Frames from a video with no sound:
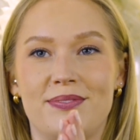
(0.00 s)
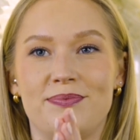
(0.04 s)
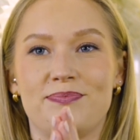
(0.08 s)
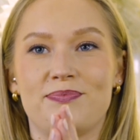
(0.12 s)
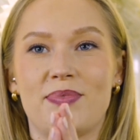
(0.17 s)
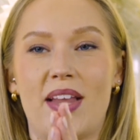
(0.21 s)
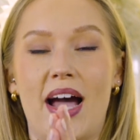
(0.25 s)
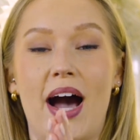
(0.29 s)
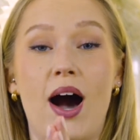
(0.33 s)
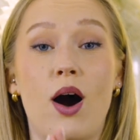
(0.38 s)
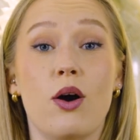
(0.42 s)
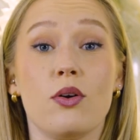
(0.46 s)

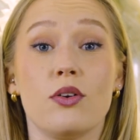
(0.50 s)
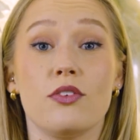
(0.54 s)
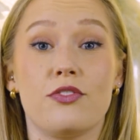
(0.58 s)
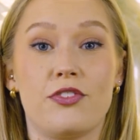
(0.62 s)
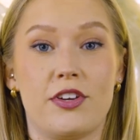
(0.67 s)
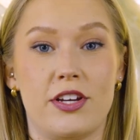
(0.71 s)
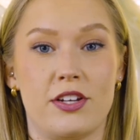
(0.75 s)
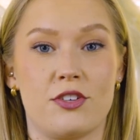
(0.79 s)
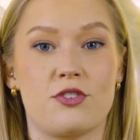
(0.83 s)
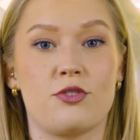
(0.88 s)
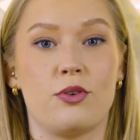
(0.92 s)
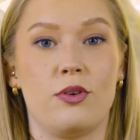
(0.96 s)
out of
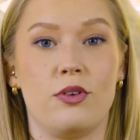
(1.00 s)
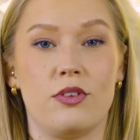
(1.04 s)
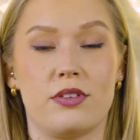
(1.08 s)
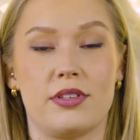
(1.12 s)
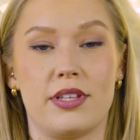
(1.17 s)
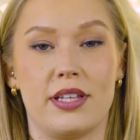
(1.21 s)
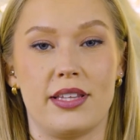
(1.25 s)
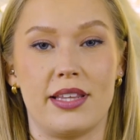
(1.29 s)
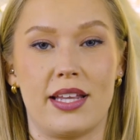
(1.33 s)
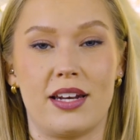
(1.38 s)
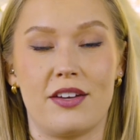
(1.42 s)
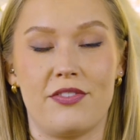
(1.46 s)
control thing
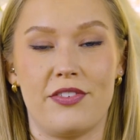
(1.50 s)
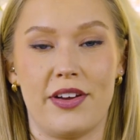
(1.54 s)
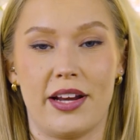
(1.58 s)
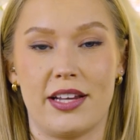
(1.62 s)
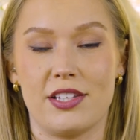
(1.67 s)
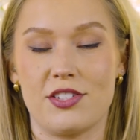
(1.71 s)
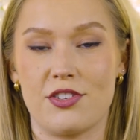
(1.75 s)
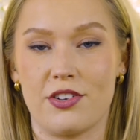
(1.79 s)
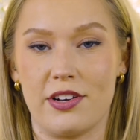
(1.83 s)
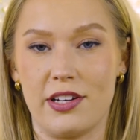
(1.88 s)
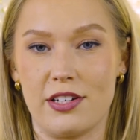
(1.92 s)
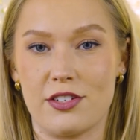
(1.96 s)
that affects
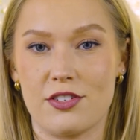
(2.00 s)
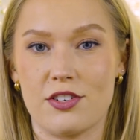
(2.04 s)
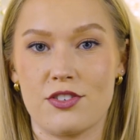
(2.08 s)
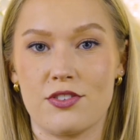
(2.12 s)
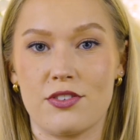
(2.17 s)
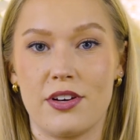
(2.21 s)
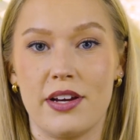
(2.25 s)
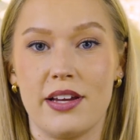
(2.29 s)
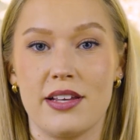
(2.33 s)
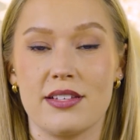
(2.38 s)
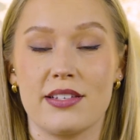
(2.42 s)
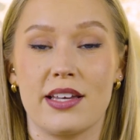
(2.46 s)
your interest
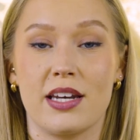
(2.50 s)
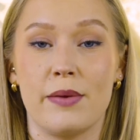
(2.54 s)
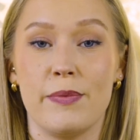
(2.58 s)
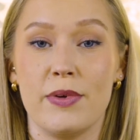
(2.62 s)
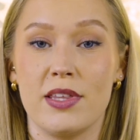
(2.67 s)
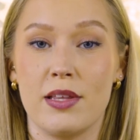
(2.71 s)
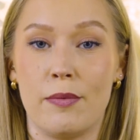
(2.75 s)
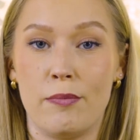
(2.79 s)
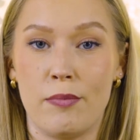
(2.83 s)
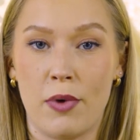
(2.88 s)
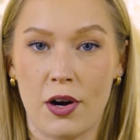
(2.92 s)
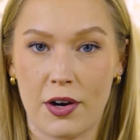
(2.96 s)
rate is gonna be the
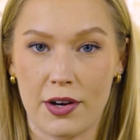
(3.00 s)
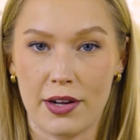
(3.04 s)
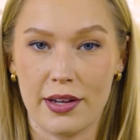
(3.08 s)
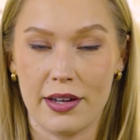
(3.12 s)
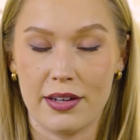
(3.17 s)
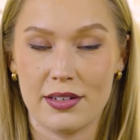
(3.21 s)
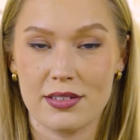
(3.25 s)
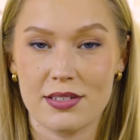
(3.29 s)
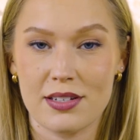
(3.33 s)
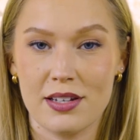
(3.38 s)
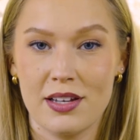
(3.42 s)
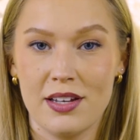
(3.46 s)

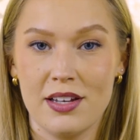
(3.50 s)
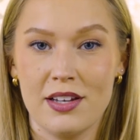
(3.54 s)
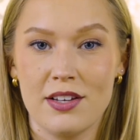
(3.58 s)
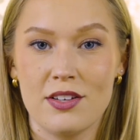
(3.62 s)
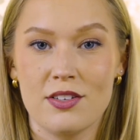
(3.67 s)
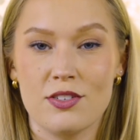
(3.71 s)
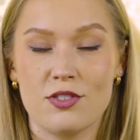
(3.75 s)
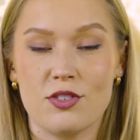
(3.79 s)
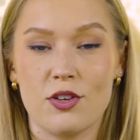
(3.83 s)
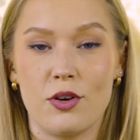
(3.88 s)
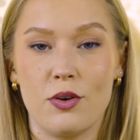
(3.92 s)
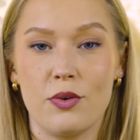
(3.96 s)
market.
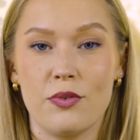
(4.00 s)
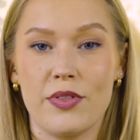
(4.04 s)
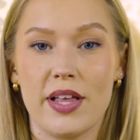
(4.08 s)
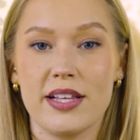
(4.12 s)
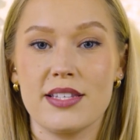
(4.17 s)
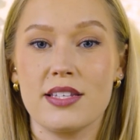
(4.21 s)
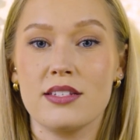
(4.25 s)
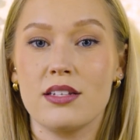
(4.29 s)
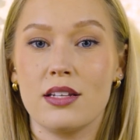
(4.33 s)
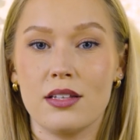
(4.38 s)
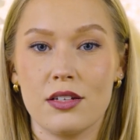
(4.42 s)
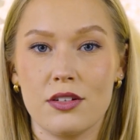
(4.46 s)
So that's
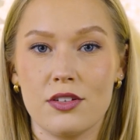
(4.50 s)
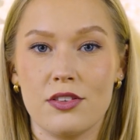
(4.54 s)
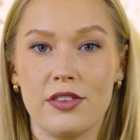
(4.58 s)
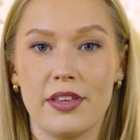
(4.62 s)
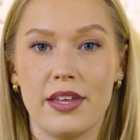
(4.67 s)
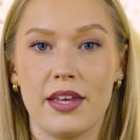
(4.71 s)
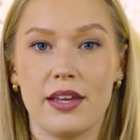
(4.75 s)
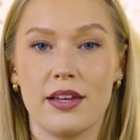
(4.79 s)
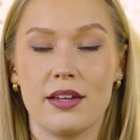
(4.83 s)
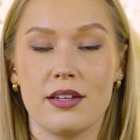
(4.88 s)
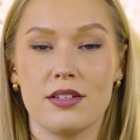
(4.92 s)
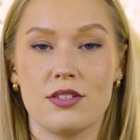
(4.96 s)
another
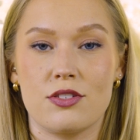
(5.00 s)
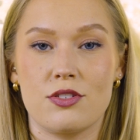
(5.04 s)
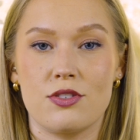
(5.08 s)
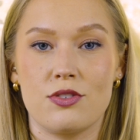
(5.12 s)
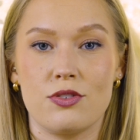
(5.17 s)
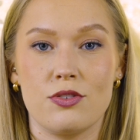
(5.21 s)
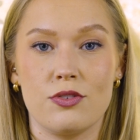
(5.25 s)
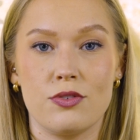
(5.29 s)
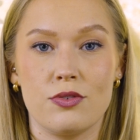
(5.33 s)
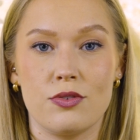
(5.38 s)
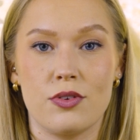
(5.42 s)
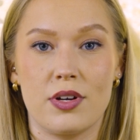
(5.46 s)
thing
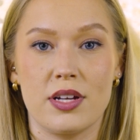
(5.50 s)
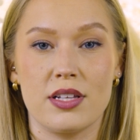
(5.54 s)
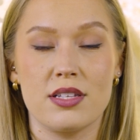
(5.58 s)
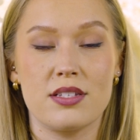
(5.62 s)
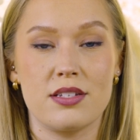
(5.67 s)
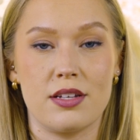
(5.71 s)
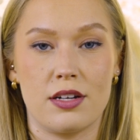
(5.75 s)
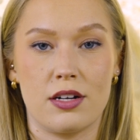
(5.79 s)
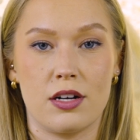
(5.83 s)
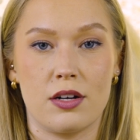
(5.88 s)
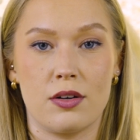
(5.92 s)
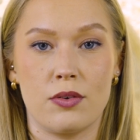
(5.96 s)
to
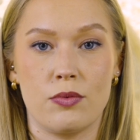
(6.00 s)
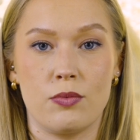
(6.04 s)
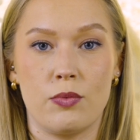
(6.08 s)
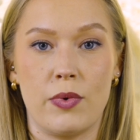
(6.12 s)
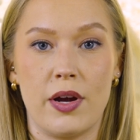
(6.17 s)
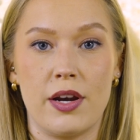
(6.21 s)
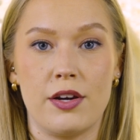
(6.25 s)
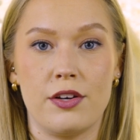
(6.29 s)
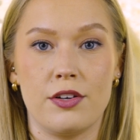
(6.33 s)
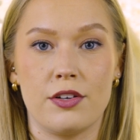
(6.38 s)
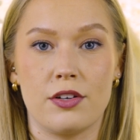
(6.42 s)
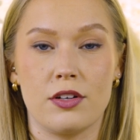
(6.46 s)
consider when
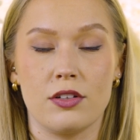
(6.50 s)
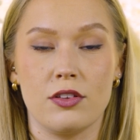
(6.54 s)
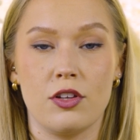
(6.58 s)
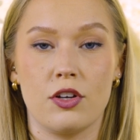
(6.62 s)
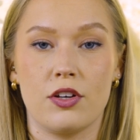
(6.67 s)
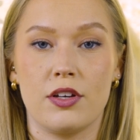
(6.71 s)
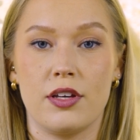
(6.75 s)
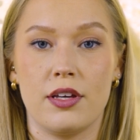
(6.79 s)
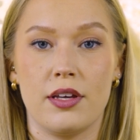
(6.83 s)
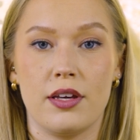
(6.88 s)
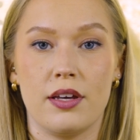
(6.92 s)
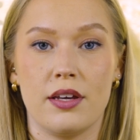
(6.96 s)
you're
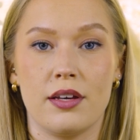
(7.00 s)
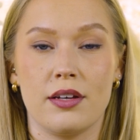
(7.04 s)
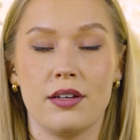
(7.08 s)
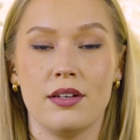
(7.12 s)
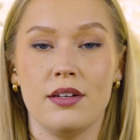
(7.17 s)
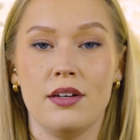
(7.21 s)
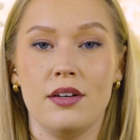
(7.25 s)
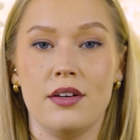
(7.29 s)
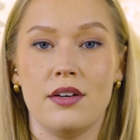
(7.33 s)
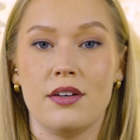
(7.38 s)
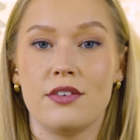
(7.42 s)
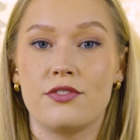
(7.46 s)
looking
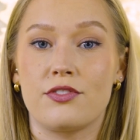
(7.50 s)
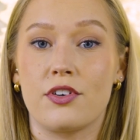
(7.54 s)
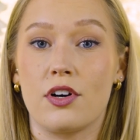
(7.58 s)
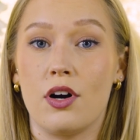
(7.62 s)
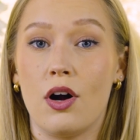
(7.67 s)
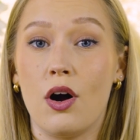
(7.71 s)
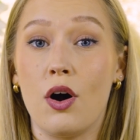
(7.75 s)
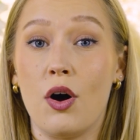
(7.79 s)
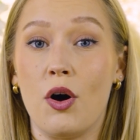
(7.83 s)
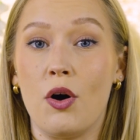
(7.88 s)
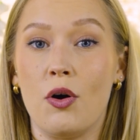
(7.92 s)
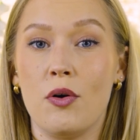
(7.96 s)
for a
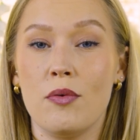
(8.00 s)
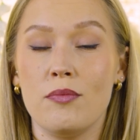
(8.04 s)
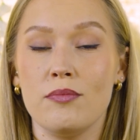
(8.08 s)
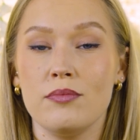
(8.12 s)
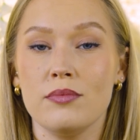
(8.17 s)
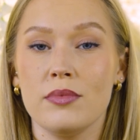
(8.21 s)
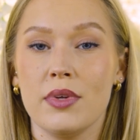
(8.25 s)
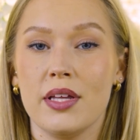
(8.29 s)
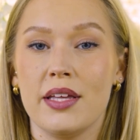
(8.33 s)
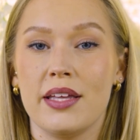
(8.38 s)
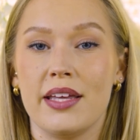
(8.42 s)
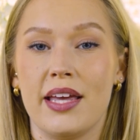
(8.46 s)
home.
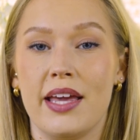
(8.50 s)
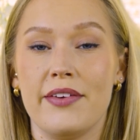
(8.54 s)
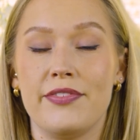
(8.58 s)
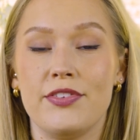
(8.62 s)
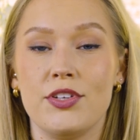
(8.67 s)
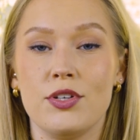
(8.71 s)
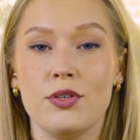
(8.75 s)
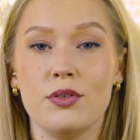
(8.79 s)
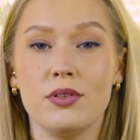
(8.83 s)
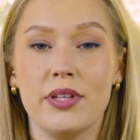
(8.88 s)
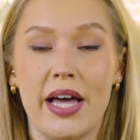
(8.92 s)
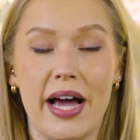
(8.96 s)
If
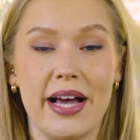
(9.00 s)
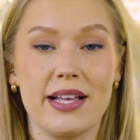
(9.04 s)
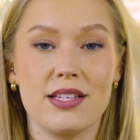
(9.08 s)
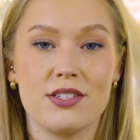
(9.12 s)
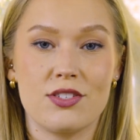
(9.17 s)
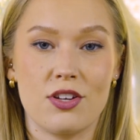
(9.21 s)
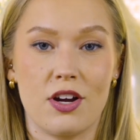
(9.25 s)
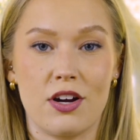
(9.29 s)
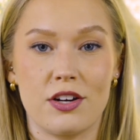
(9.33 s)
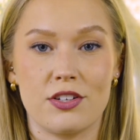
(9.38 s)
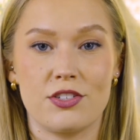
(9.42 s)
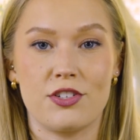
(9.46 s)
you last
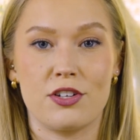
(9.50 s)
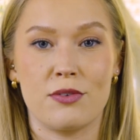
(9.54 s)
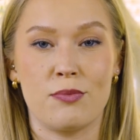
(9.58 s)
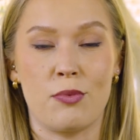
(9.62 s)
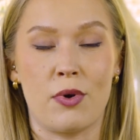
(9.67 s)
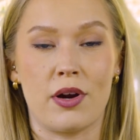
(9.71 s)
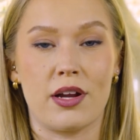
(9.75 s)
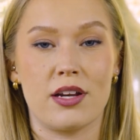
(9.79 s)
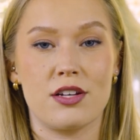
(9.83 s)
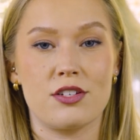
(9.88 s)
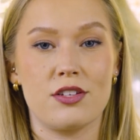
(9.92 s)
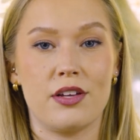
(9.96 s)
talked to your
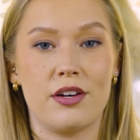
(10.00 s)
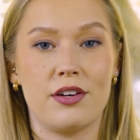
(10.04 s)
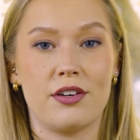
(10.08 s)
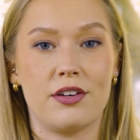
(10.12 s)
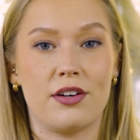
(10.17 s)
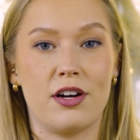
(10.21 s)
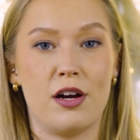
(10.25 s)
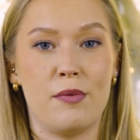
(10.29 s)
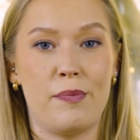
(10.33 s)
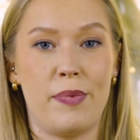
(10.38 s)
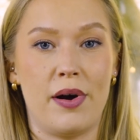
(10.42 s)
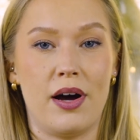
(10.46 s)
mortgage lender
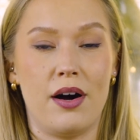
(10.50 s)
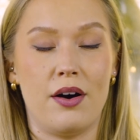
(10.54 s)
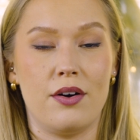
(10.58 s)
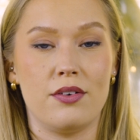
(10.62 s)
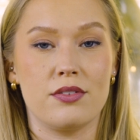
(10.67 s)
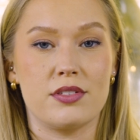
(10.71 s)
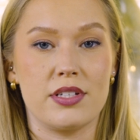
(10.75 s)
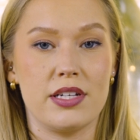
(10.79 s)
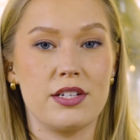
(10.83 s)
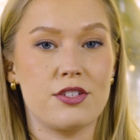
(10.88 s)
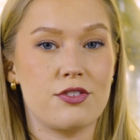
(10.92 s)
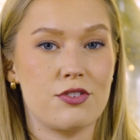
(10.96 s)
about
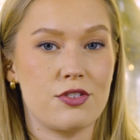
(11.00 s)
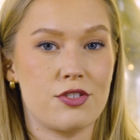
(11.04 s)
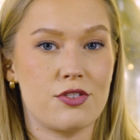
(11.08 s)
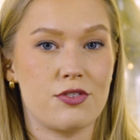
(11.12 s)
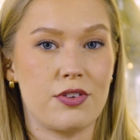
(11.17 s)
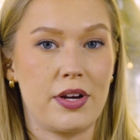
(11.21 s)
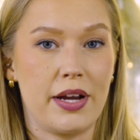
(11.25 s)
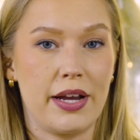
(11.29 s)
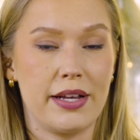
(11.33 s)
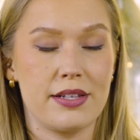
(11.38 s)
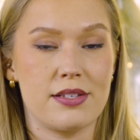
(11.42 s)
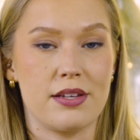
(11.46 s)
interest
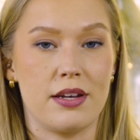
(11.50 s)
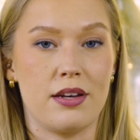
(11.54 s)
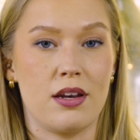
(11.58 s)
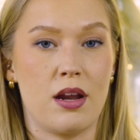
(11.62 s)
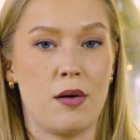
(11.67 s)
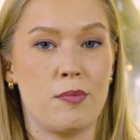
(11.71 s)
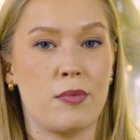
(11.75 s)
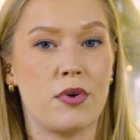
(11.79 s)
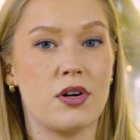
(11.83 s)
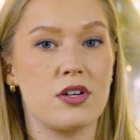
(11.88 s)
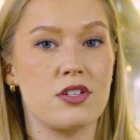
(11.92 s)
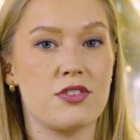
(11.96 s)
rates and
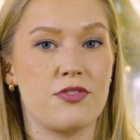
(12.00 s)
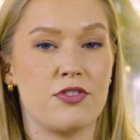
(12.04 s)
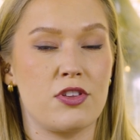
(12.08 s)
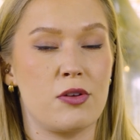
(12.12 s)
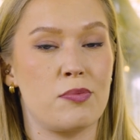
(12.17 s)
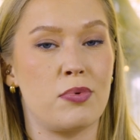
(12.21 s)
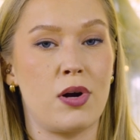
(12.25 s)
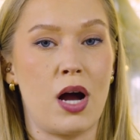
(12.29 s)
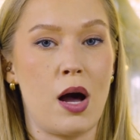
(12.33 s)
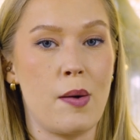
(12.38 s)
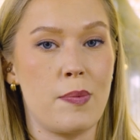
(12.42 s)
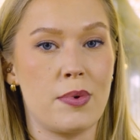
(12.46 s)
numbers for the
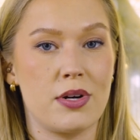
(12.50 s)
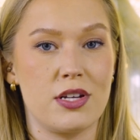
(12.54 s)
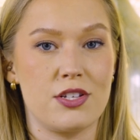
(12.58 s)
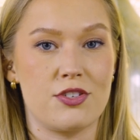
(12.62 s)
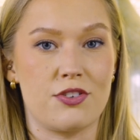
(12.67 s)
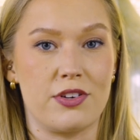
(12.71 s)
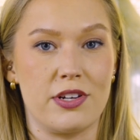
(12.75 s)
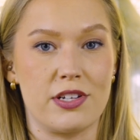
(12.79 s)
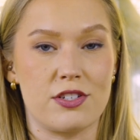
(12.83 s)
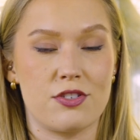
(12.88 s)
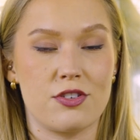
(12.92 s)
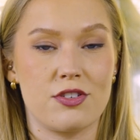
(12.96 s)
properties you're
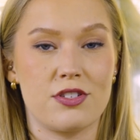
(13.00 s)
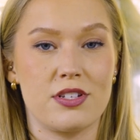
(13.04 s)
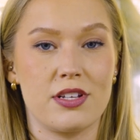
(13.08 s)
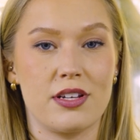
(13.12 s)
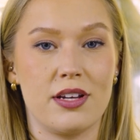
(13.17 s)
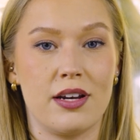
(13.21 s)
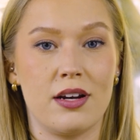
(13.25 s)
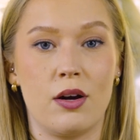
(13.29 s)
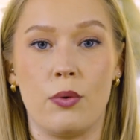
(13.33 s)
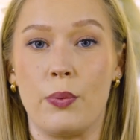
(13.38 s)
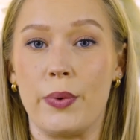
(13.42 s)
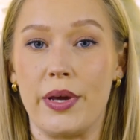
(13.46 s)
interested in
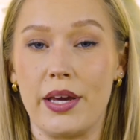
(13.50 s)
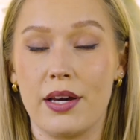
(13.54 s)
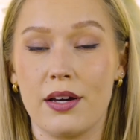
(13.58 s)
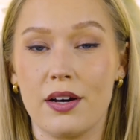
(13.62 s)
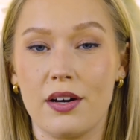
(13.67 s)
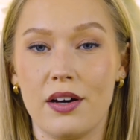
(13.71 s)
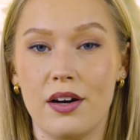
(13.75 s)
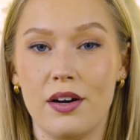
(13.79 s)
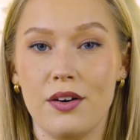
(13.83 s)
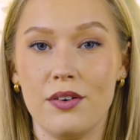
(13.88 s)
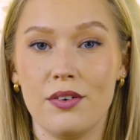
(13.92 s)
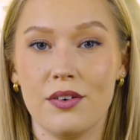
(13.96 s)
a week
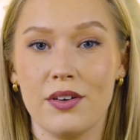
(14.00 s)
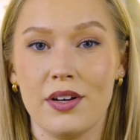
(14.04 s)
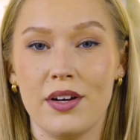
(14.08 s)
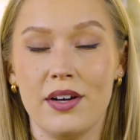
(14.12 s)
ago,